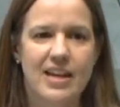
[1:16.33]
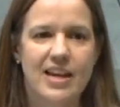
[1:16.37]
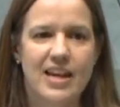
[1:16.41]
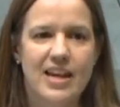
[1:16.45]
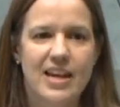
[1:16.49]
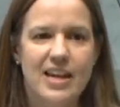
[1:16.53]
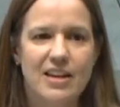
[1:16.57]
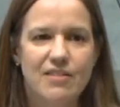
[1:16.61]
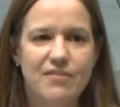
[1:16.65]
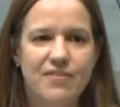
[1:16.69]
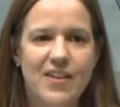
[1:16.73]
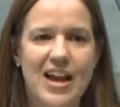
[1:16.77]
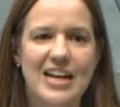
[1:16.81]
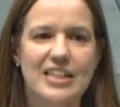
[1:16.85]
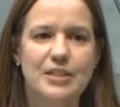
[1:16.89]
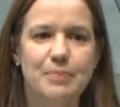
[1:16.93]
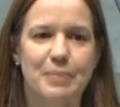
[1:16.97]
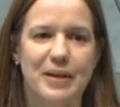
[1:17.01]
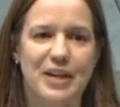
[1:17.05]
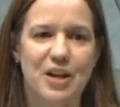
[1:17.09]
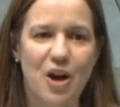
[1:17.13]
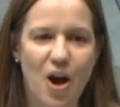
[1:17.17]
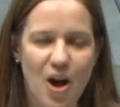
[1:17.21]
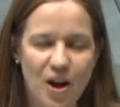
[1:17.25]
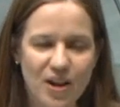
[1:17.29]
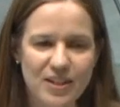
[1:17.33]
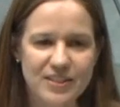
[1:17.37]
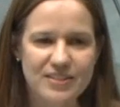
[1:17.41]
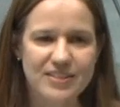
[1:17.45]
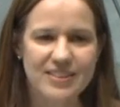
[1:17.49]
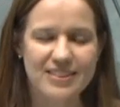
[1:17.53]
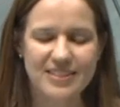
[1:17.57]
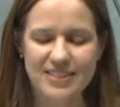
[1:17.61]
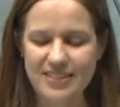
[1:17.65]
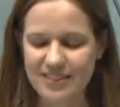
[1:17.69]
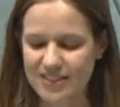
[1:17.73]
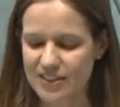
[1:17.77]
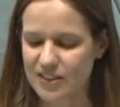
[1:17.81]
In fact, because
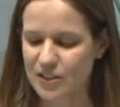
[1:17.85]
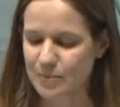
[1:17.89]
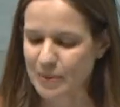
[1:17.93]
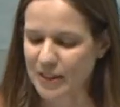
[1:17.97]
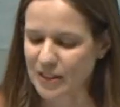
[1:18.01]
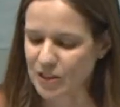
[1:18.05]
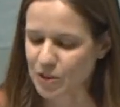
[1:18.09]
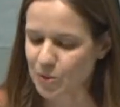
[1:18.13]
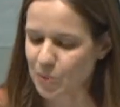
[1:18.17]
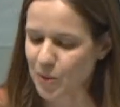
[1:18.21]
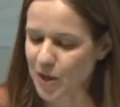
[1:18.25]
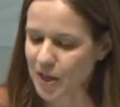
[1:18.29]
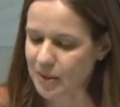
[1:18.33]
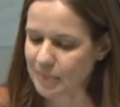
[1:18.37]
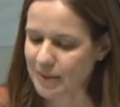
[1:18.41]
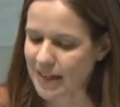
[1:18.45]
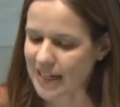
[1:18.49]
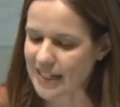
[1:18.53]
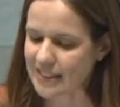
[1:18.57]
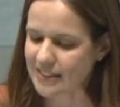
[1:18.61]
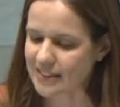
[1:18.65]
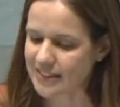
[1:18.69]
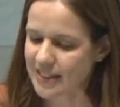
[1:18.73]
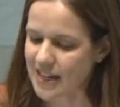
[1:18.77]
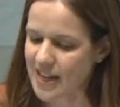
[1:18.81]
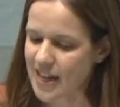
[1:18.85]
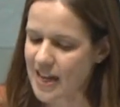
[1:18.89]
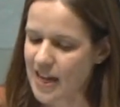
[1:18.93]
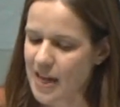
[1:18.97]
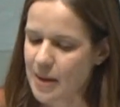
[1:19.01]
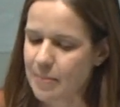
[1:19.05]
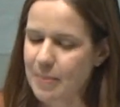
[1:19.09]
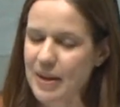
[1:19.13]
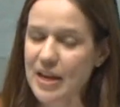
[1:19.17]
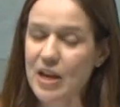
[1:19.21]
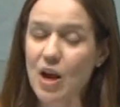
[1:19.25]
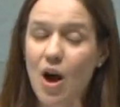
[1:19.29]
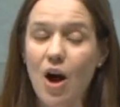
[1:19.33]
this is a special workplace,
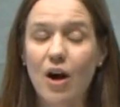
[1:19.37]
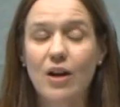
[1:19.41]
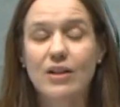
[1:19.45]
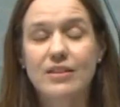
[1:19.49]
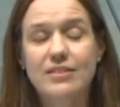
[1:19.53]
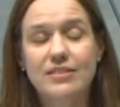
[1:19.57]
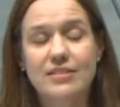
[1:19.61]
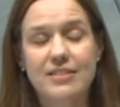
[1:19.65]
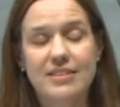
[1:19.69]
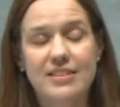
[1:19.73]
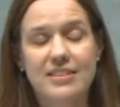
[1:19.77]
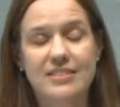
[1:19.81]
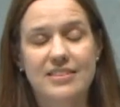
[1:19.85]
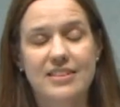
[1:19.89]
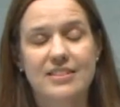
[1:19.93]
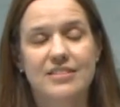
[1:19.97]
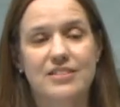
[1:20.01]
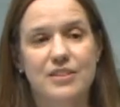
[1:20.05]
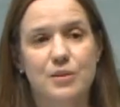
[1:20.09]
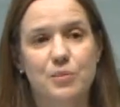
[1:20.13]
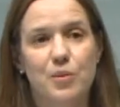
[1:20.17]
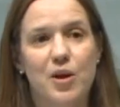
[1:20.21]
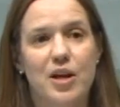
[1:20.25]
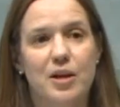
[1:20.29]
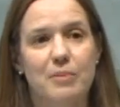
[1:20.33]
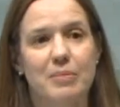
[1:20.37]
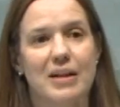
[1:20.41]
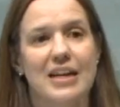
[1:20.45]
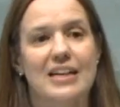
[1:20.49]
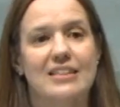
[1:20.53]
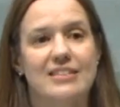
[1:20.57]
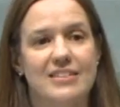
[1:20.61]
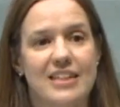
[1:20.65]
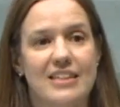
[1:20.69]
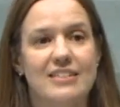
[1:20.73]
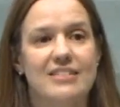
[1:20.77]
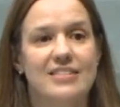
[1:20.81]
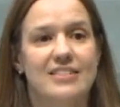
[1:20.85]
because this is the workplace
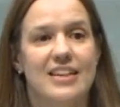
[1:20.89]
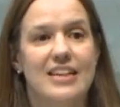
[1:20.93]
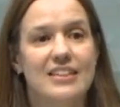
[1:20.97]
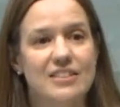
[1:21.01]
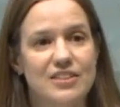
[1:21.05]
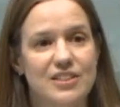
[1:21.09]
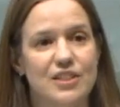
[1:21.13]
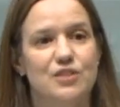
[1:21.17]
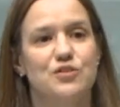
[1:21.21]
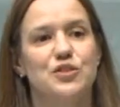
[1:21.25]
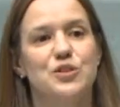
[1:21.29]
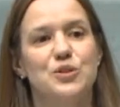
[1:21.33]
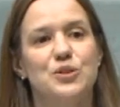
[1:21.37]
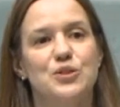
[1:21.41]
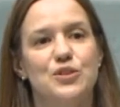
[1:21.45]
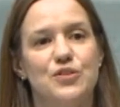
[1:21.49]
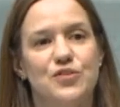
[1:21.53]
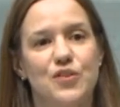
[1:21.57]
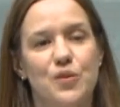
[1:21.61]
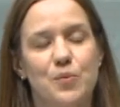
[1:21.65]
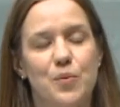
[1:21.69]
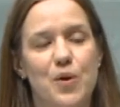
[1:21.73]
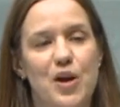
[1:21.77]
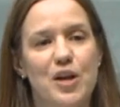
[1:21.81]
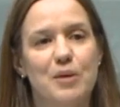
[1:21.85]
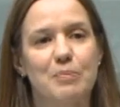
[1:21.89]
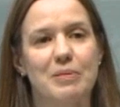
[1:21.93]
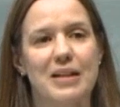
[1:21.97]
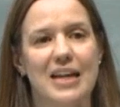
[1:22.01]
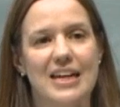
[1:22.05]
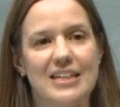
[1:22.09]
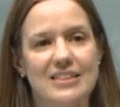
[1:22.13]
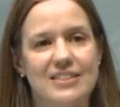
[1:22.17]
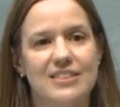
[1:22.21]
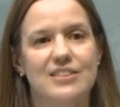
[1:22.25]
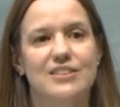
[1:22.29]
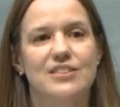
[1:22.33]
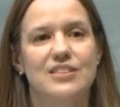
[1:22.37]
that sets the rules for
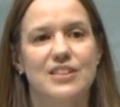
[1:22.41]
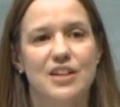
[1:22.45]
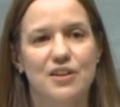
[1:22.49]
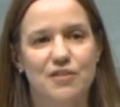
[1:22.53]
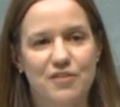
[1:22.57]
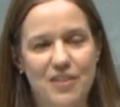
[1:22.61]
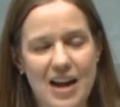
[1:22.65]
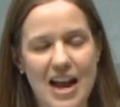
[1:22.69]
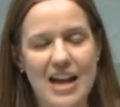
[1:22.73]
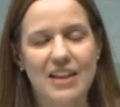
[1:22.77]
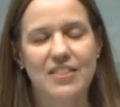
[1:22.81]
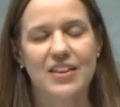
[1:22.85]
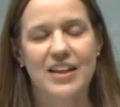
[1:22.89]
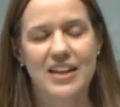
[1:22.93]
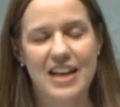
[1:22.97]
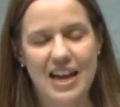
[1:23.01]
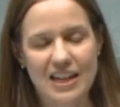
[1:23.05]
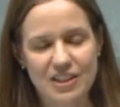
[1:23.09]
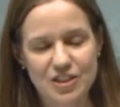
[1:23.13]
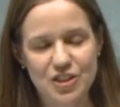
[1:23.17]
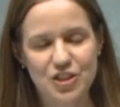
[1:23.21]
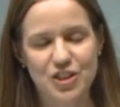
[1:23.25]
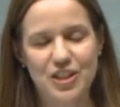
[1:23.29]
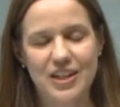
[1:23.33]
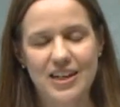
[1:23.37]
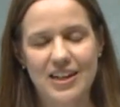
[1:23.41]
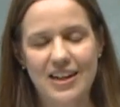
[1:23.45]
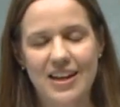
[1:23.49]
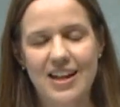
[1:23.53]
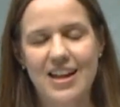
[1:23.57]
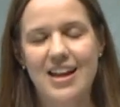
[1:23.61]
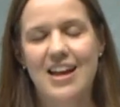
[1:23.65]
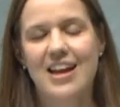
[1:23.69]
workplaces around the country,